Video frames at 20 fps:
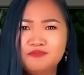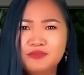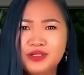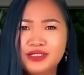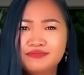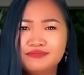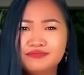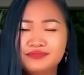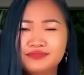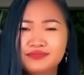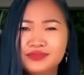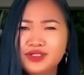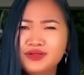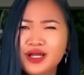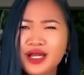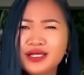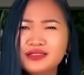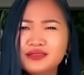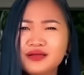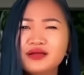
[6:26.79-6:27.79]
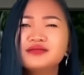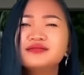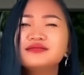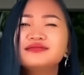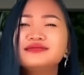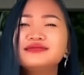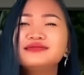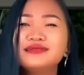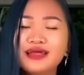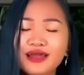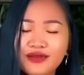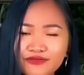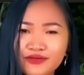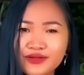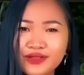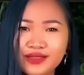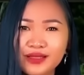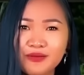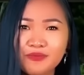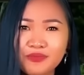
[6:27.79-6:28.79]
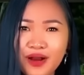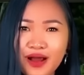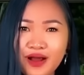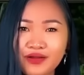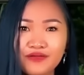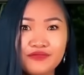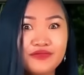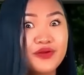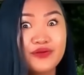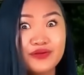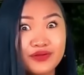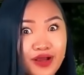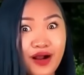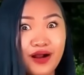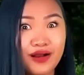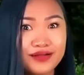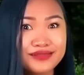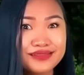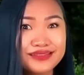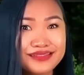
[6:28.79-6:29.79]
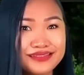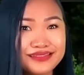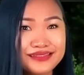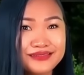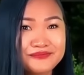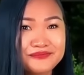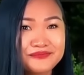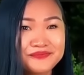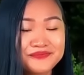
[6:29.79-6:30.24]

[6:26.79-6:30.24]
but you guys are definitely proud of your yards.